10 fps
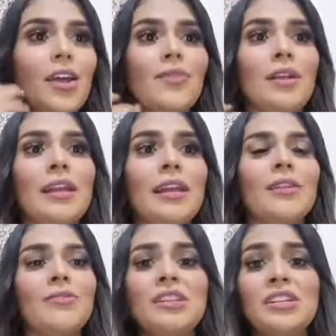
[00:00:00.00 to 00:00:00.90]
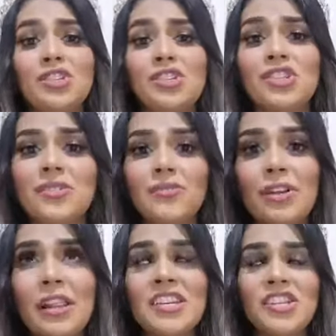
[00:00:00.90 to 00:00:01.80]
really
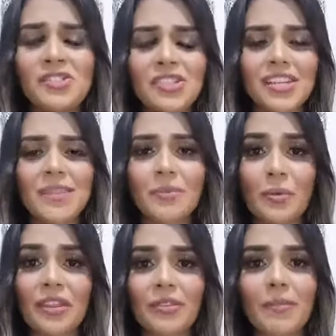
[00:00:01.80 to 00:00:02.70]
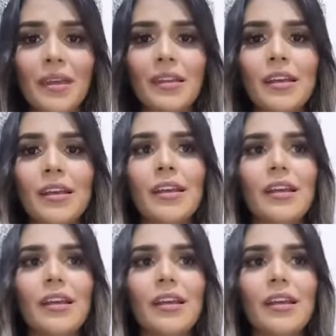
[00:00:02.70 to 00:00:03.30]
relationship with me,